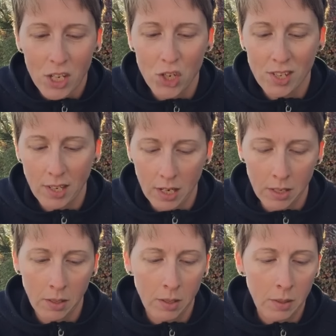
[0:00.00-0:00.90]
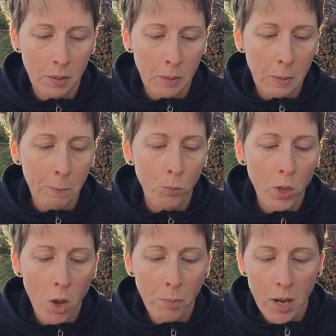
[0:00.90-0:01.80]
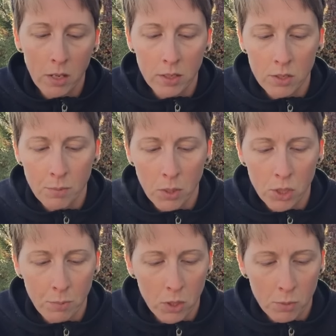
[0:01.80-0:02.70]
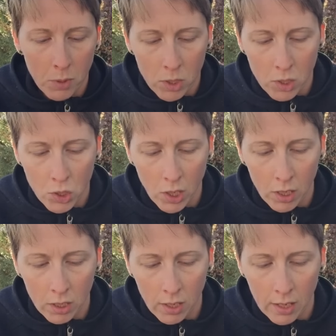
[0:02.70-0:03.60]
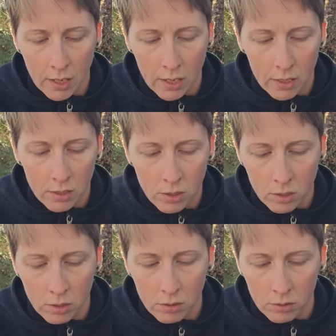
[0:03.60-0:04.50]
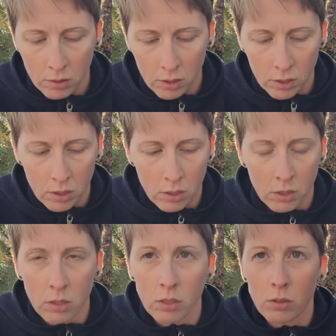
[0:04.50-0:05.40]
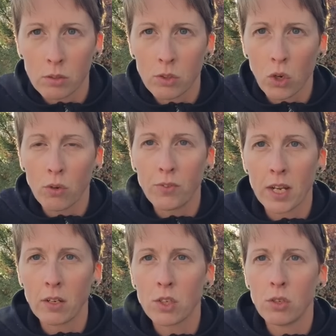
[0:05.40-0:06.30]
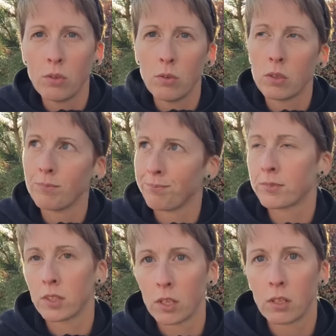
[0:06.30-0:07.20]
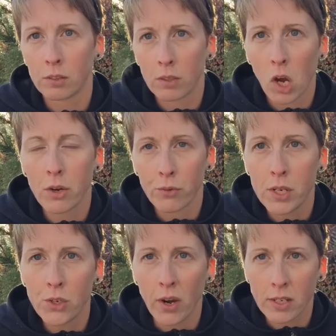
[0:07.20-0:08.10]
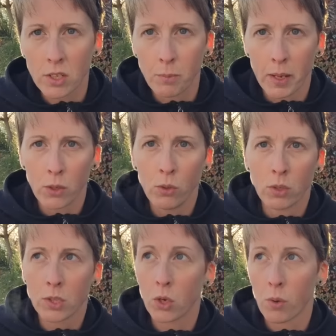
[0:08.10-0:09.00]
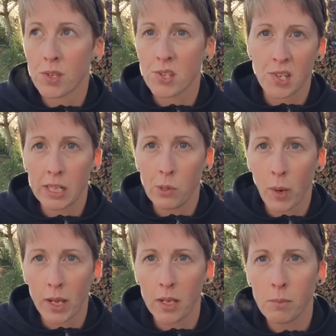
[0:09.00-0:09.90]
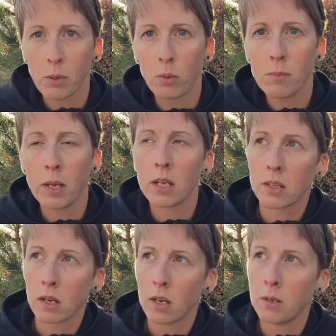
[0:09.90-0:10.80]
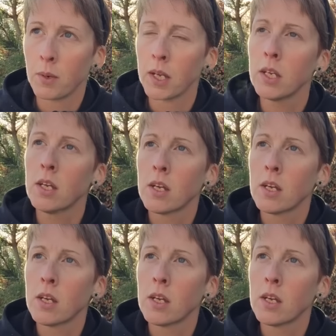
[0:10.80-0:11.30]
Just kidding. We all piled into Marsha's truck and drove down to, got redirected by Google to go a silly way, but we made it there anyway.